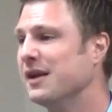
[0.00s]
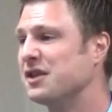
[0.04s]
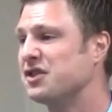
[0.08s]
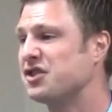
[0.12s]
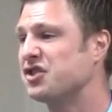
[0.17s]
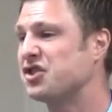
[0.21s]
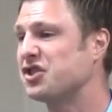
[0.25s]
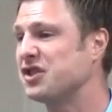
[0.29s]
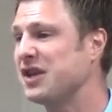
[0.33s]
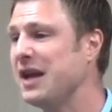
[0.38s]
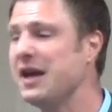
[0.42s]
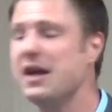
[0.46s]

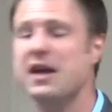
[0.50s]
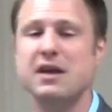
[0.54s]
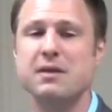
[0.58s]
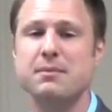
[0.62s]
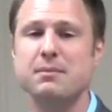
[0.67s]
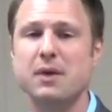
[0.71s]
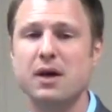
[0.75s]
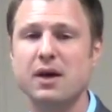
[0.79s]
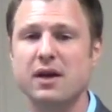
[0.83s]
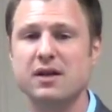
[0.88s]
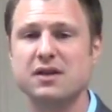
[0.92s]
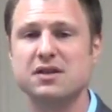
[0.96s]

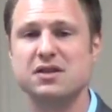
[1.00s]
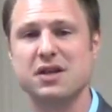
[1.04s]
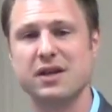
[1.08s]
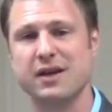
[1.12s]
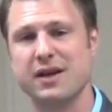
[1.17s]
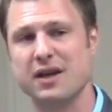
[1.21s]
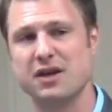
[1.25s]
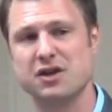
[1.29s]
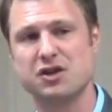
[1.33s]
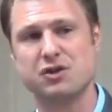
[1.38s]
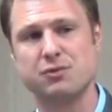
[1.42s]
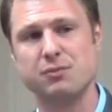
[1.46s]
seem to
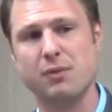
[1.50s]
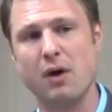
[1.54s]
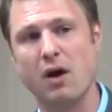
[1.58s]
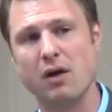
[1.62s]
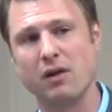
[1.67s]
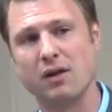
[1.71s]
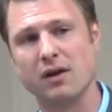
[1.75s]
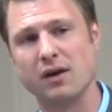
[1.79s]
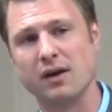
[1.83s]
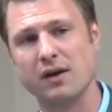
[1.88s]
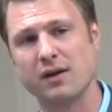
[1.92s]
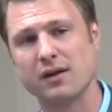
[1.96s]
get
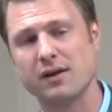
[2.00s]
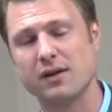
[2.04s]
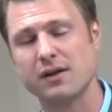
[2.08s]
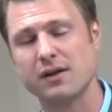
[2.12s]
smaller.